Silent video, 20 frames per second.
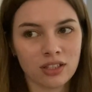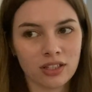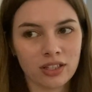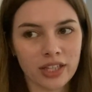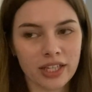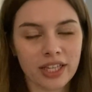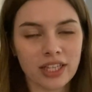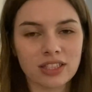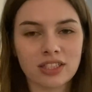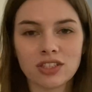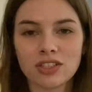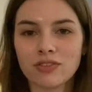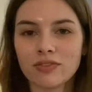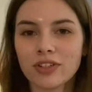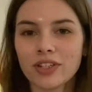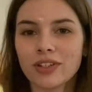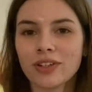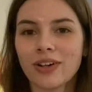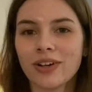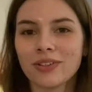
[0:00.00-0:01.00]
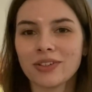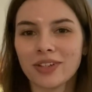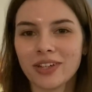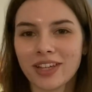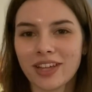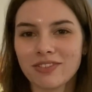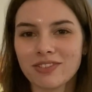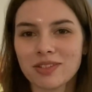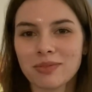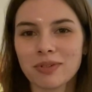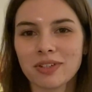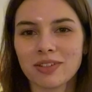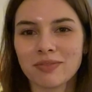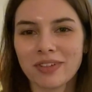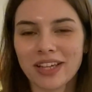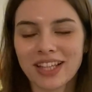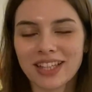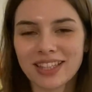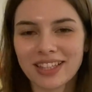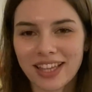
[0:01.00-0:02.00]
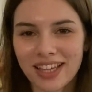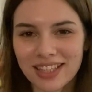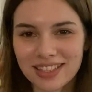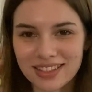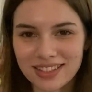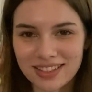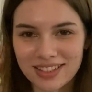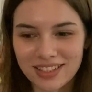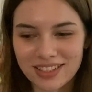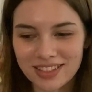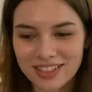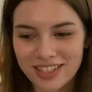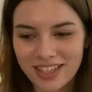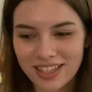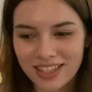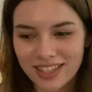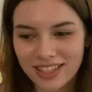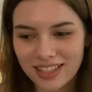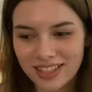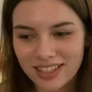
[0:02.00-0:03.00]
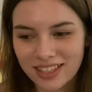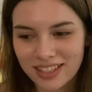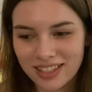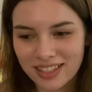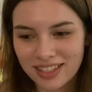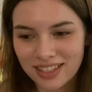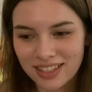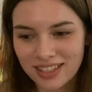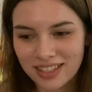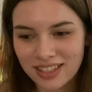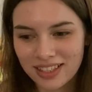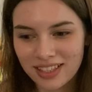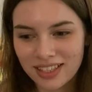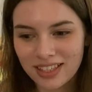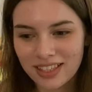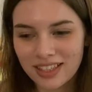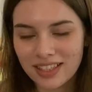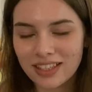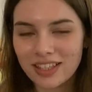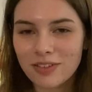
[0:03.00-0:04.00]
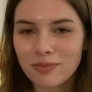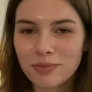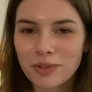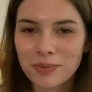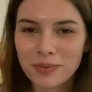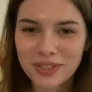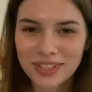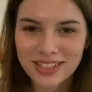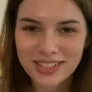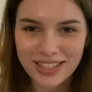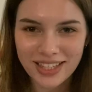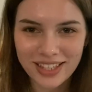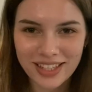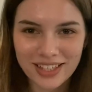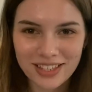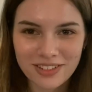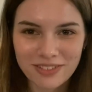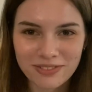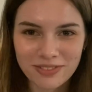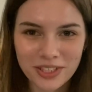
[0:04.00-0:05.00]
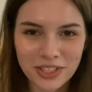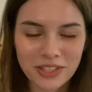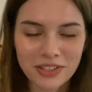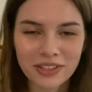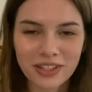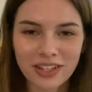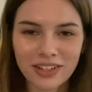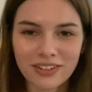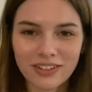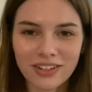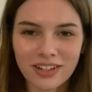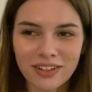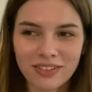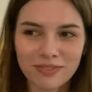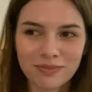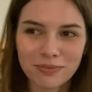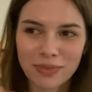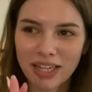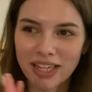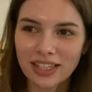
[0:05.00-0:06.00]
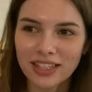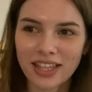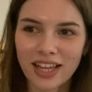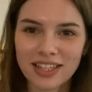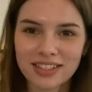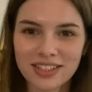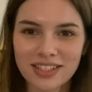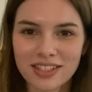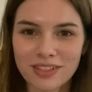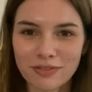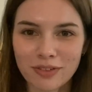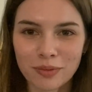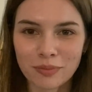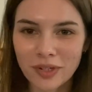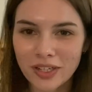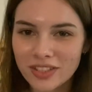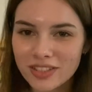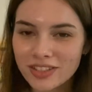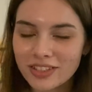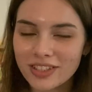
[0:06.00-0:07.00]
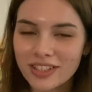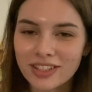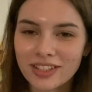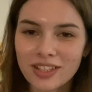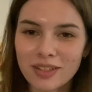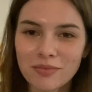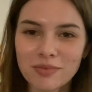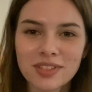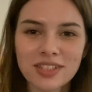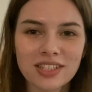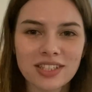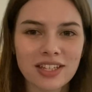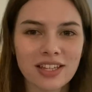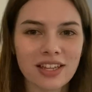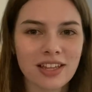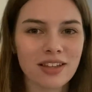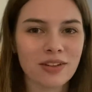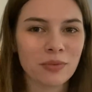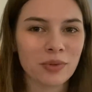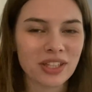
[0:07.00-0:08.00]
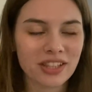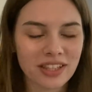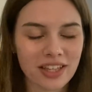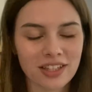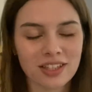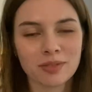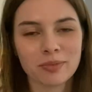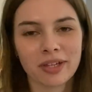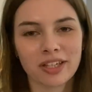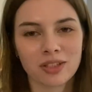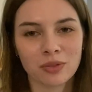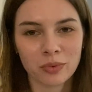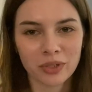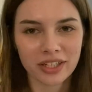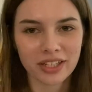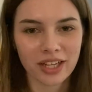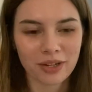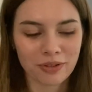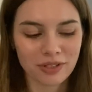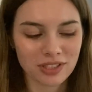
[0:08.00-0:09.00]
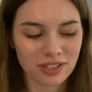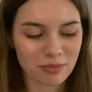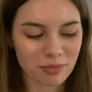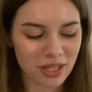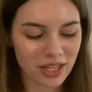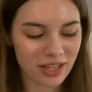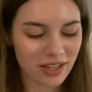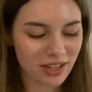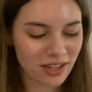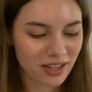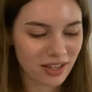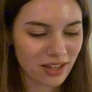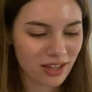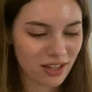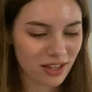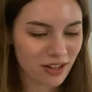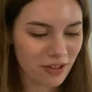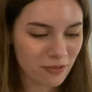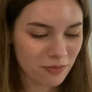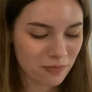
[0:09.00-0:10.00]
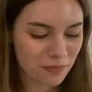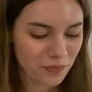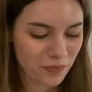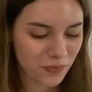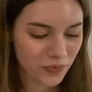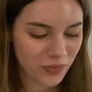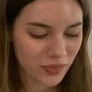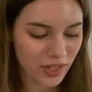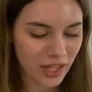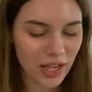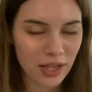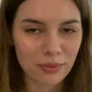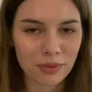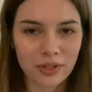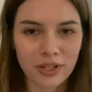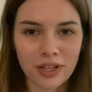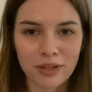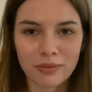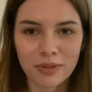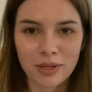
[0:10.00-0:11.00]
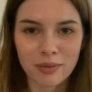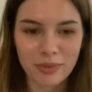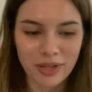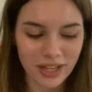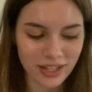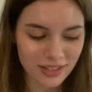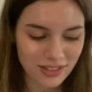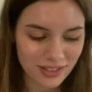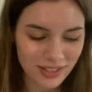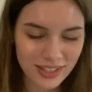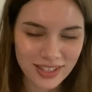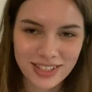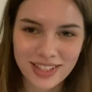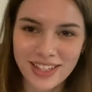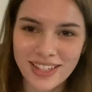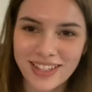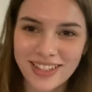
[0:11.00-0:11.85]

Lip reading: I guess I should figure out how long I have to spend on my classes each day. Give me 1 second to figure out my classes, if I'm registered in them, see what they expect the work hours to be. I will get right back to this.